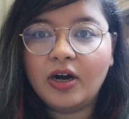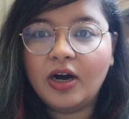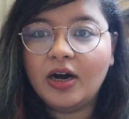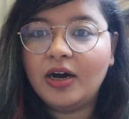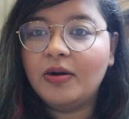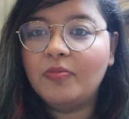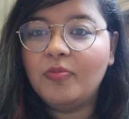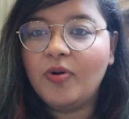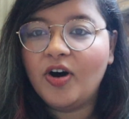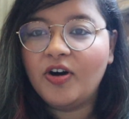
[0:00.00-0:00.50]

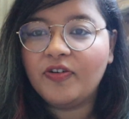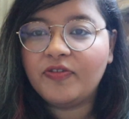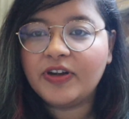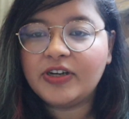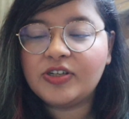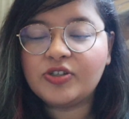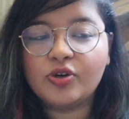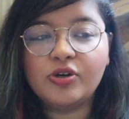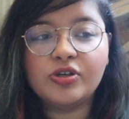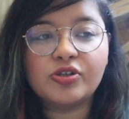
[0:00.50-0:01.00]
of
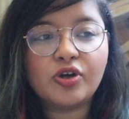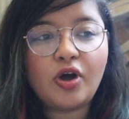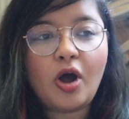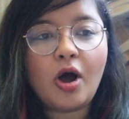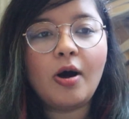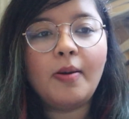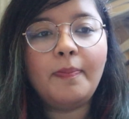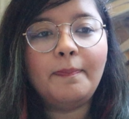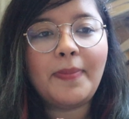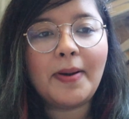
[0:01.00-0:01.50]
it. So it's
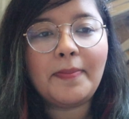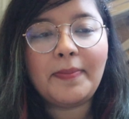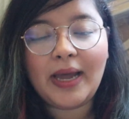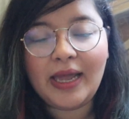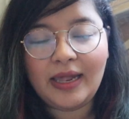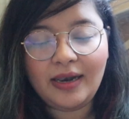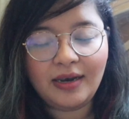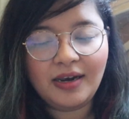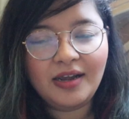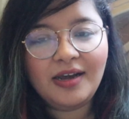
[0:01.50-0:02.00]

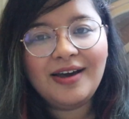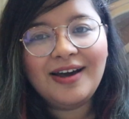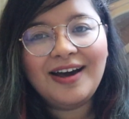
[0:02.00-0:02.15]
CAWPPILE.